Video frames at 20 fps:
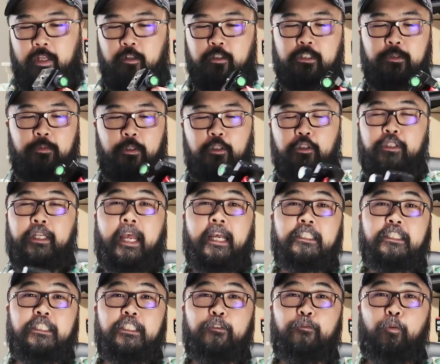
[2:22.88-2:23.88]
Here's some use
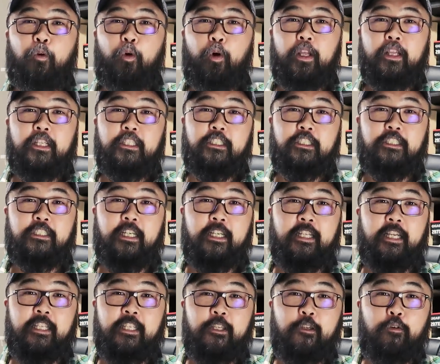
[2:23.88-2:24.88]
cases for it. Let's just say
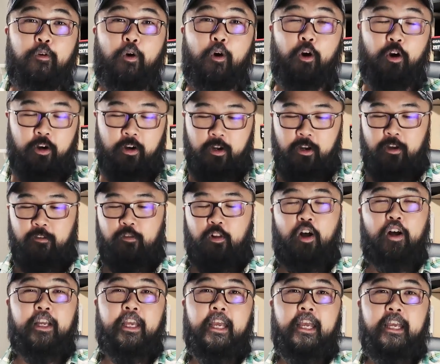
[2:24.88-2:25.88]
that you are
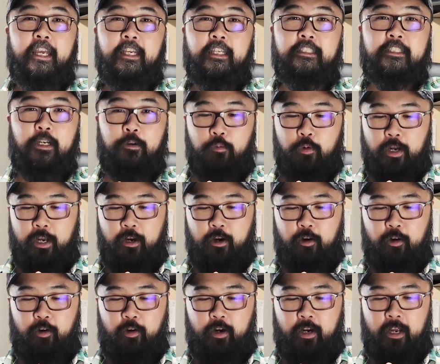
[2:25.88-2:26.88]
vlogging
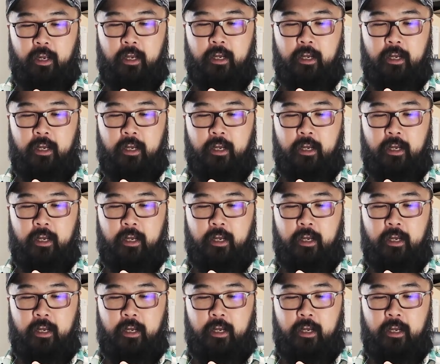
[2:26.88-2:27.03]
somewhere